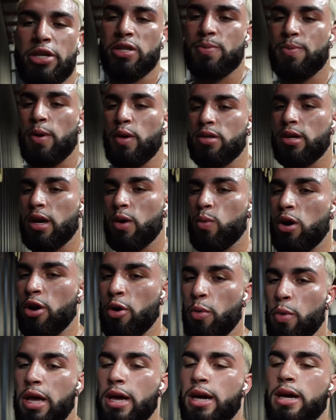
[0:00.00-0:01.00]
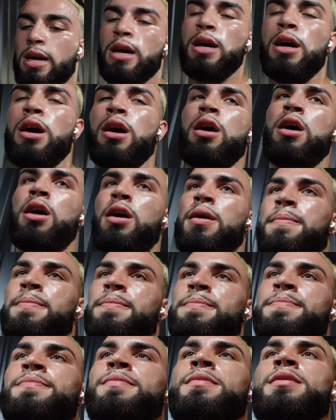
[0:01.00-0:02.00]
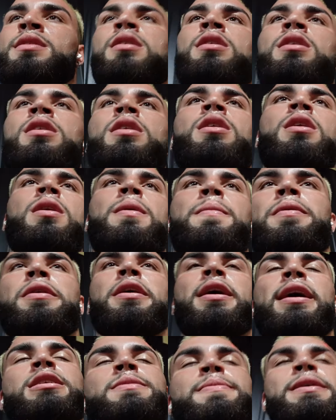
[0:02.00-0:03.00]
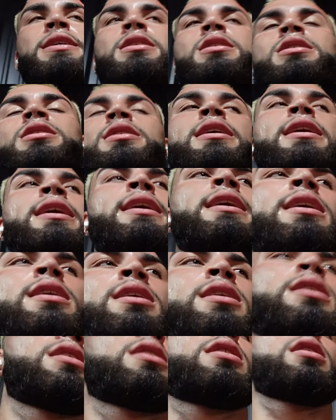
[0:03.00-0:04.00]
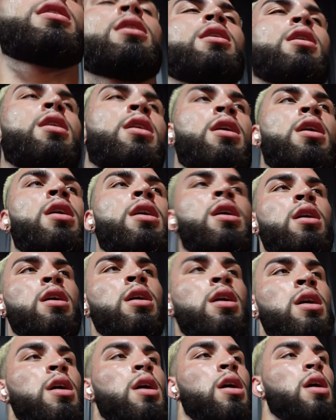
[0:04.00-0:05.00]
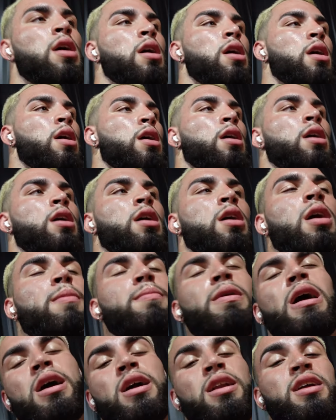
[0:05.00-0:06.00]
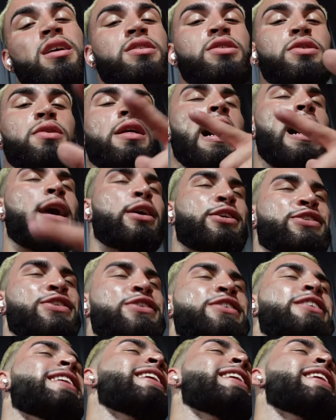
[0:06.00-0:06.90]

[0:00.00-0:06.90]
just post like one a week. Um, but yeah, that's basically it. Uh, I'm not gonna do the outro